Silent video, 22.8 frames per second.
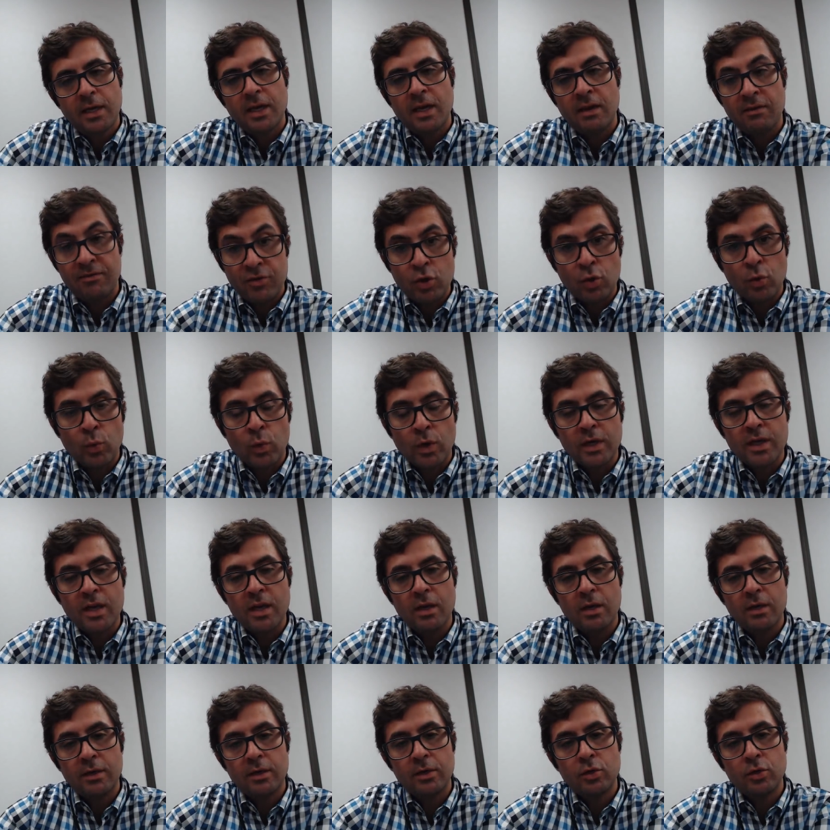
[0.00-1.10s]
If you're
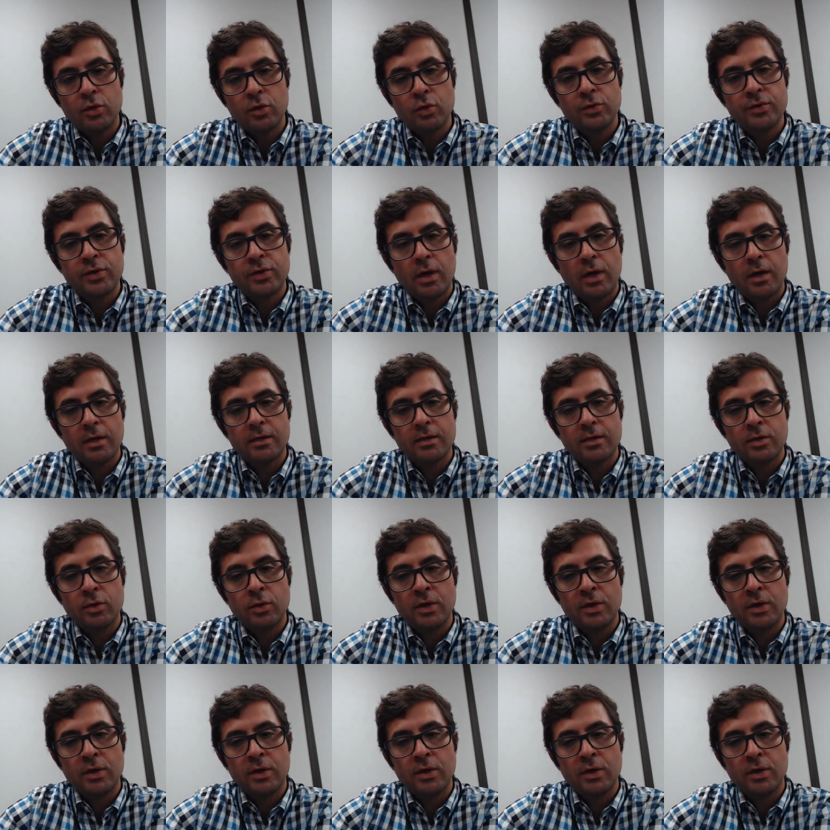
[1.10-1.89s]
working on a Google Doc,